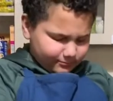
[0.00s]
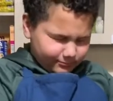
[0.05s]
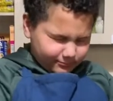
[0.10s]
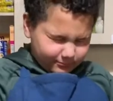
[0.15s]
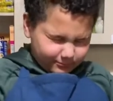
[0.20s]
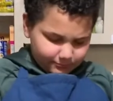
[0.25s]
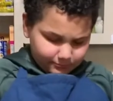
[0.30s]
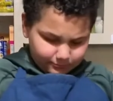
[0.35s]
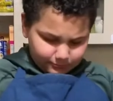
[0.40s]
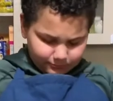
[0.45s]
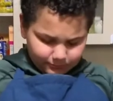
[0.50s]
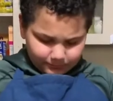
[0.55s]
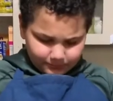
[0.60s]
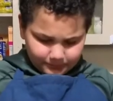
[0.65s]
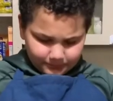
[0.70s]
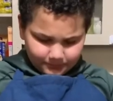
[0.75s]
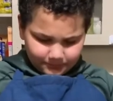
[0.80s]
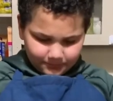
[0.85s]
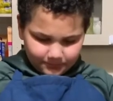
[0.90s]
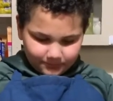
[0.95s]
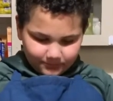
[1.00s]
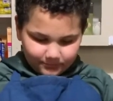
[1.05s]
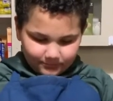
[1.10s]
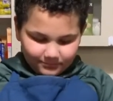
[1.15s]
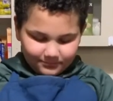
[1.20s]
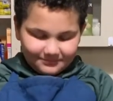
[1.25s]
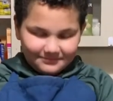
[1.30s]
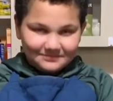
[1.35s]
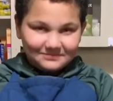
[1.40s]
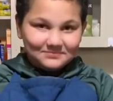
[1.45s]

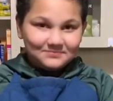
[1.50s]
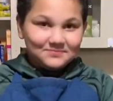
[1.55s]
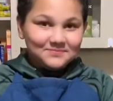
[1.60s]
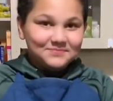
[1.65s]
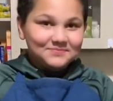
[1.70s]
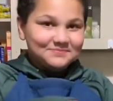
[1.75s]
[no speech]